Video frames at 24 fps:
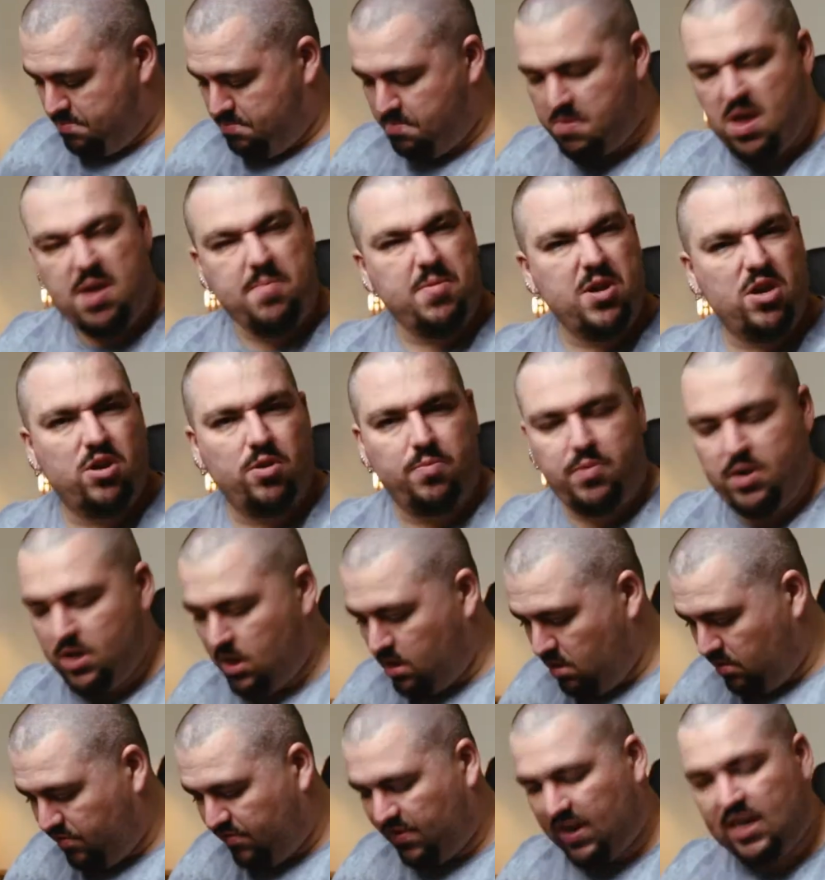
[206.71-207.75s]
Maybe could be a
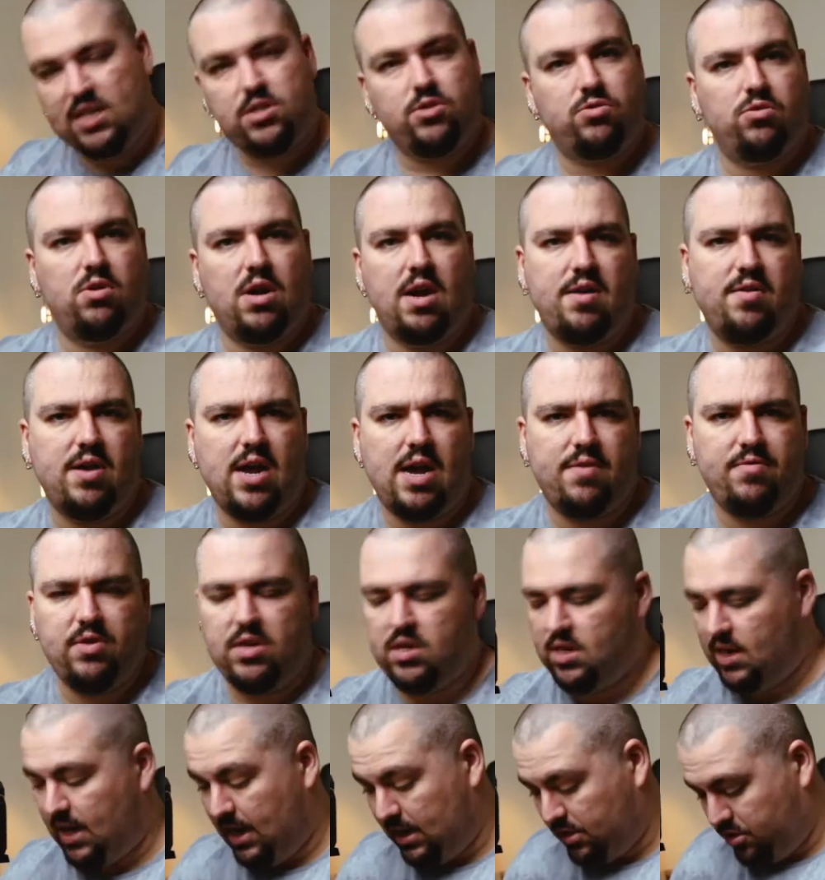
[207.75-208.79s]
little faster or have a
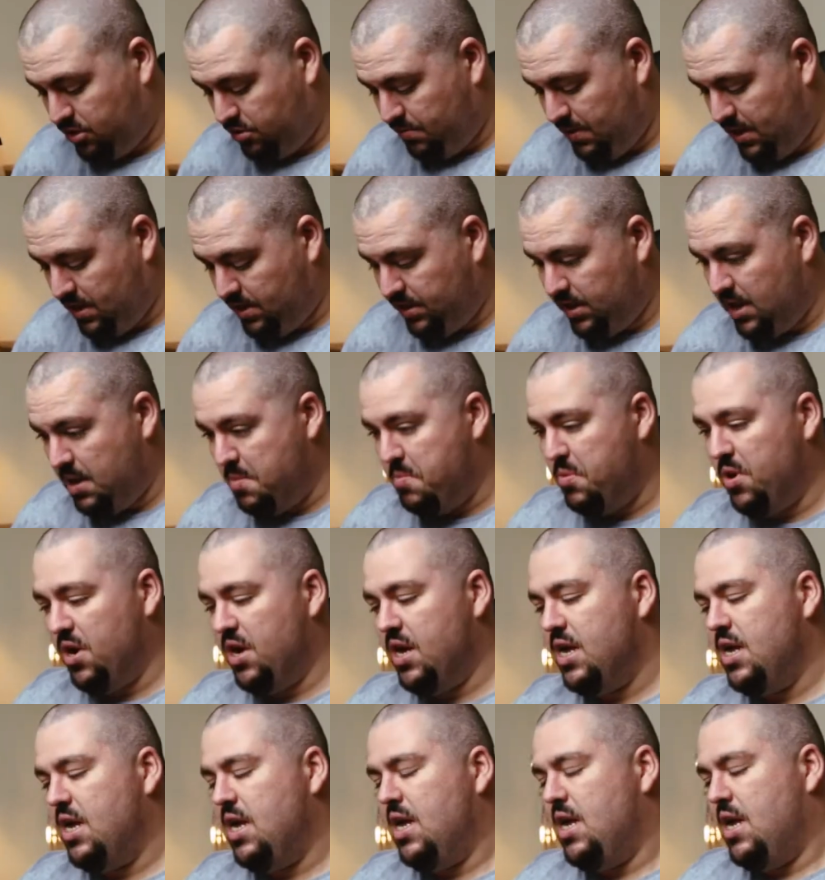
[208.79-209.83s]
little extra weight on there,
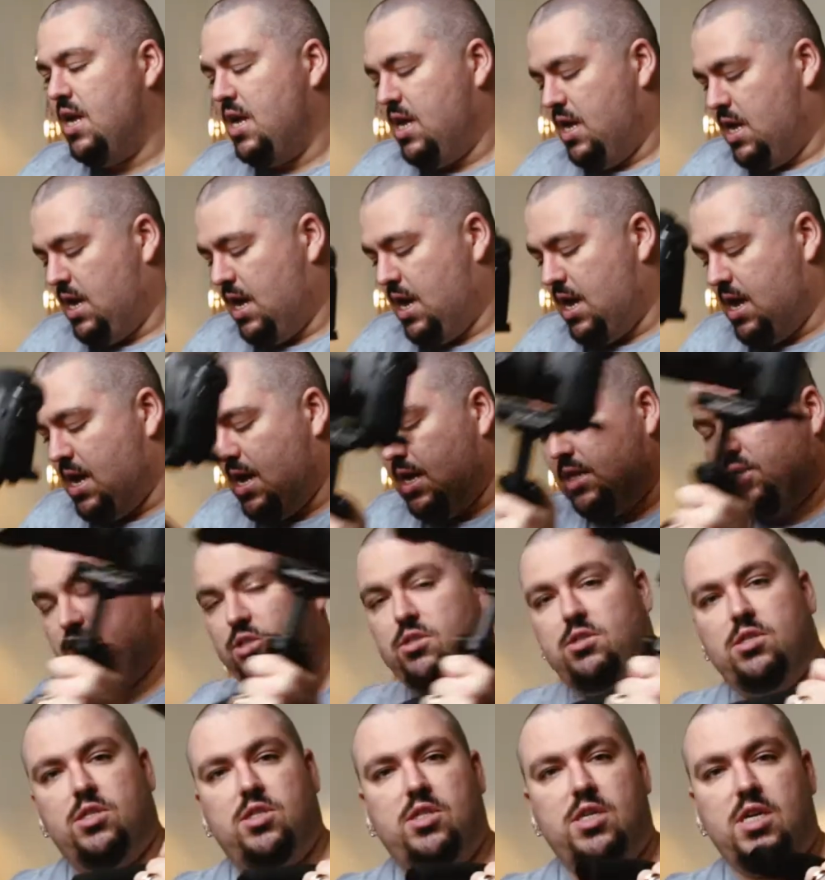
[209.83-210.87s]
but as
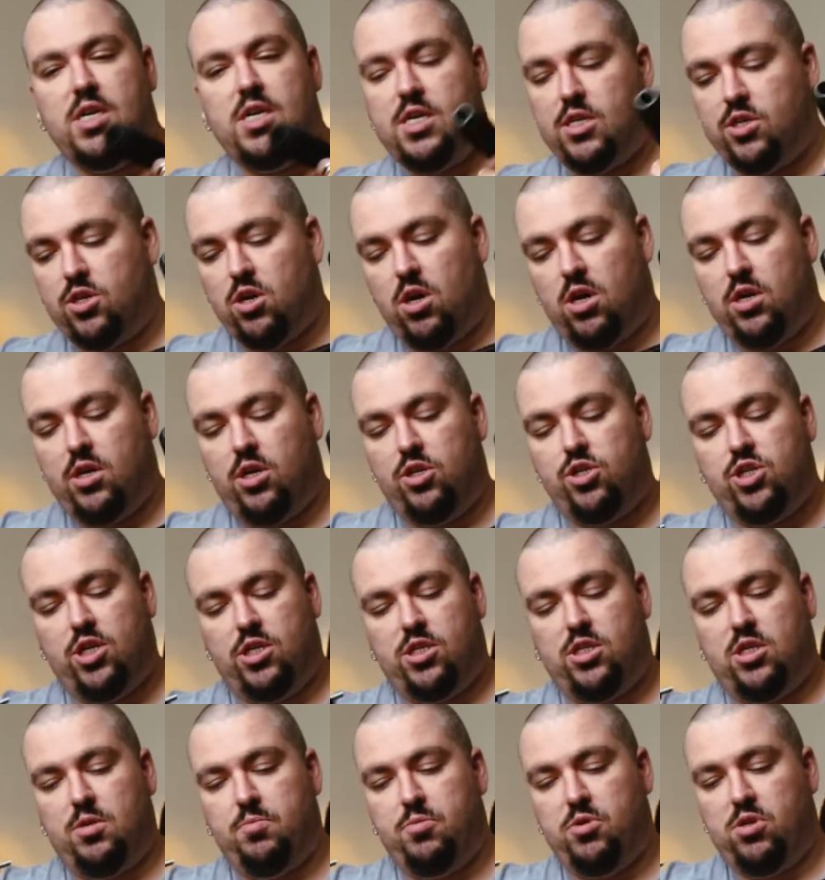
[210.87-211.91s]
you can see, it's got an
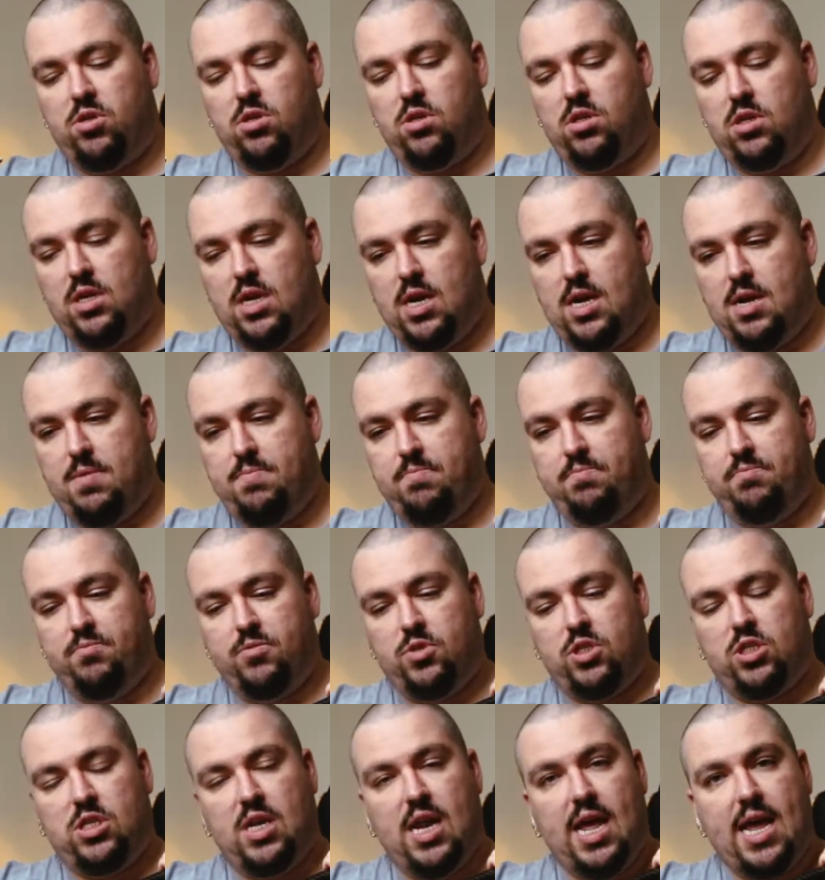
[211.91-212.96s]
adjustable
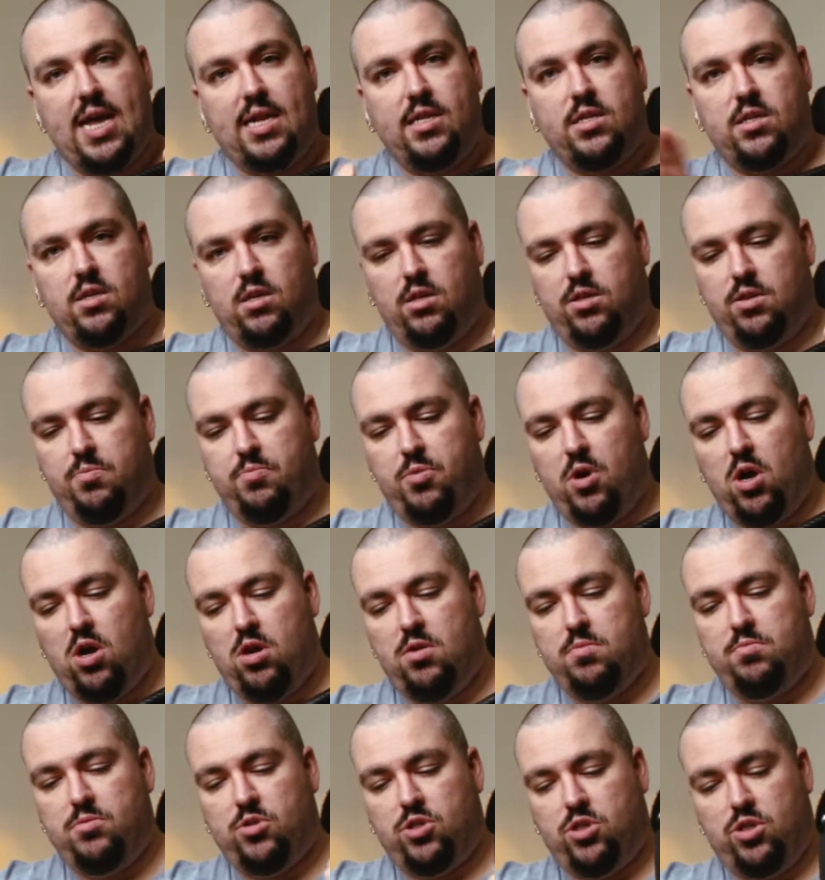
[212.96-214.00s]
sled on the
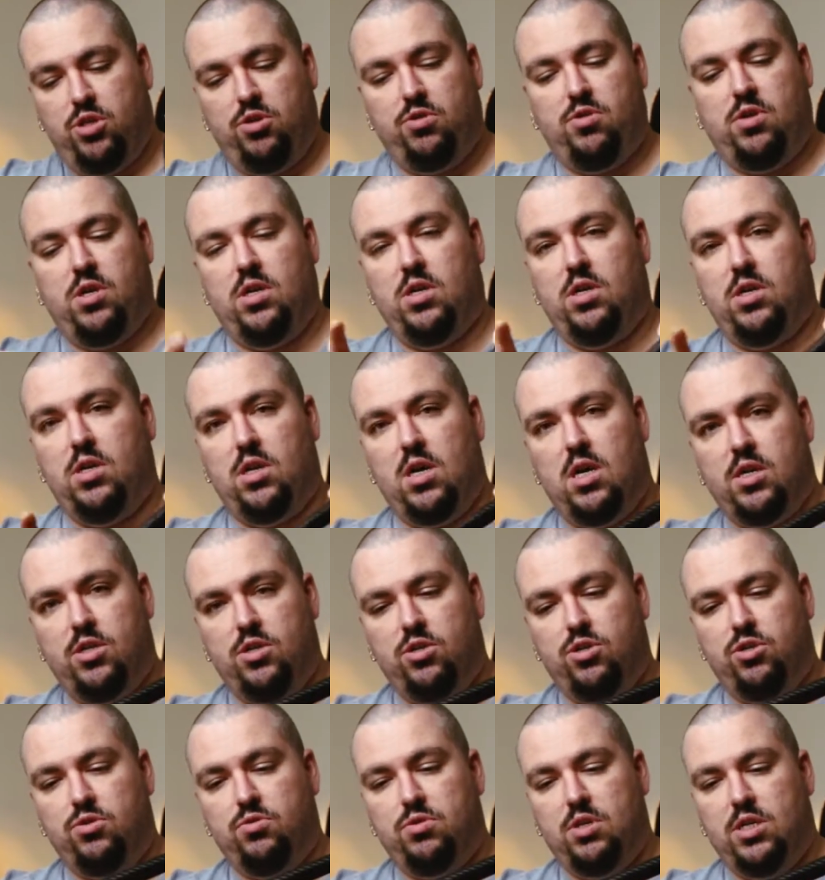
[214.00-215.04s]
bottom, so you can
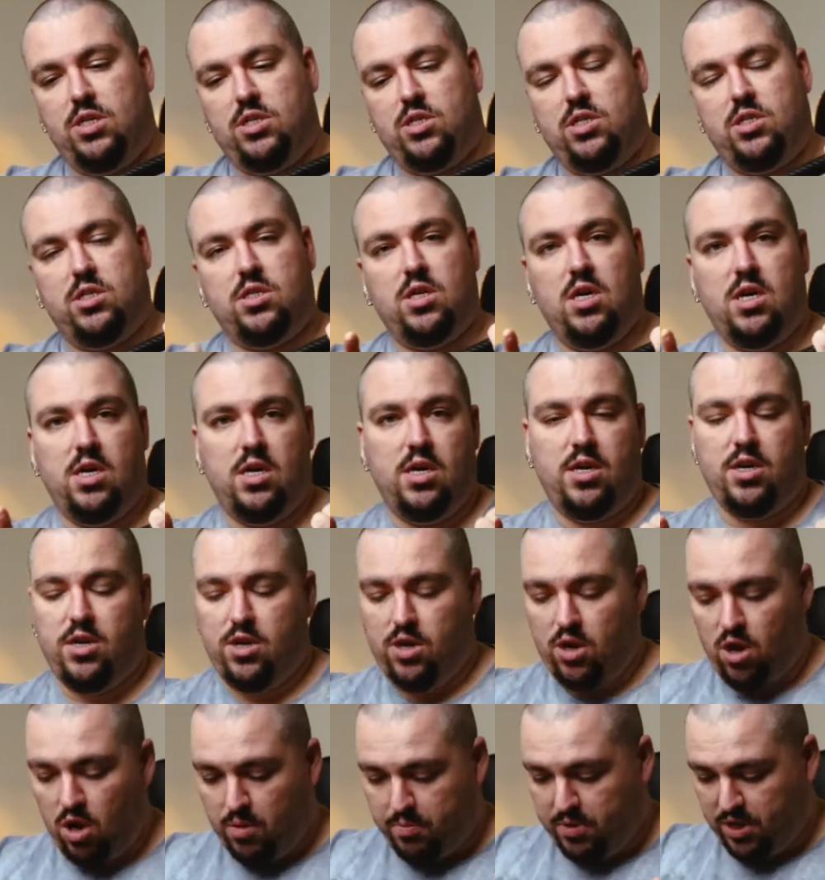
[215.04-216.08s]
undo this
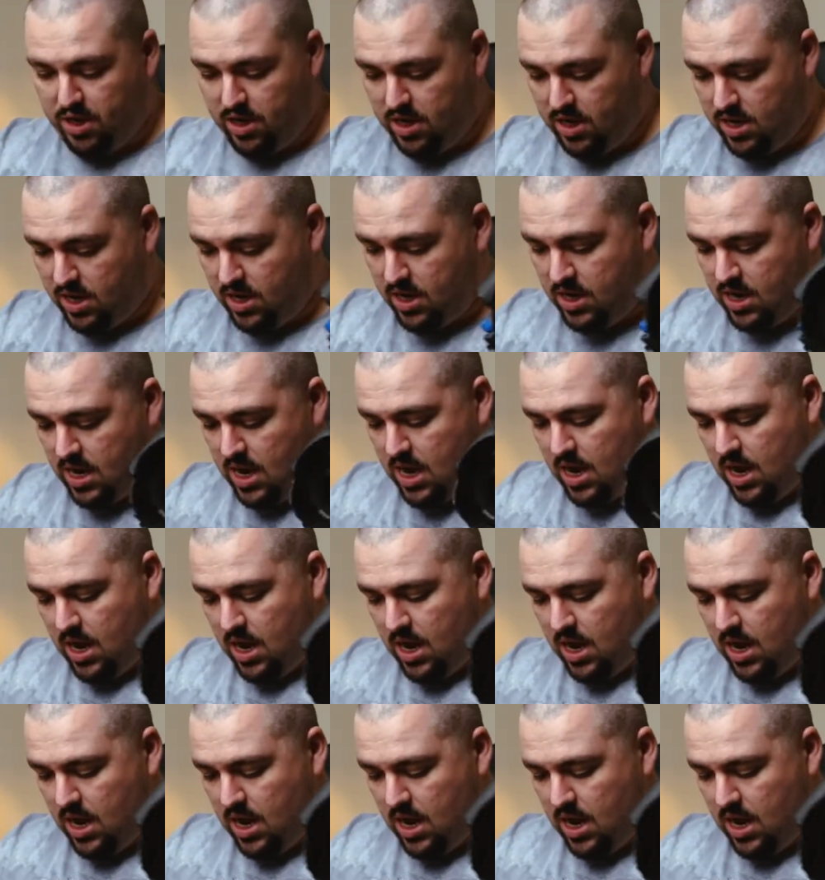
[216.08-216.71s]
knob here,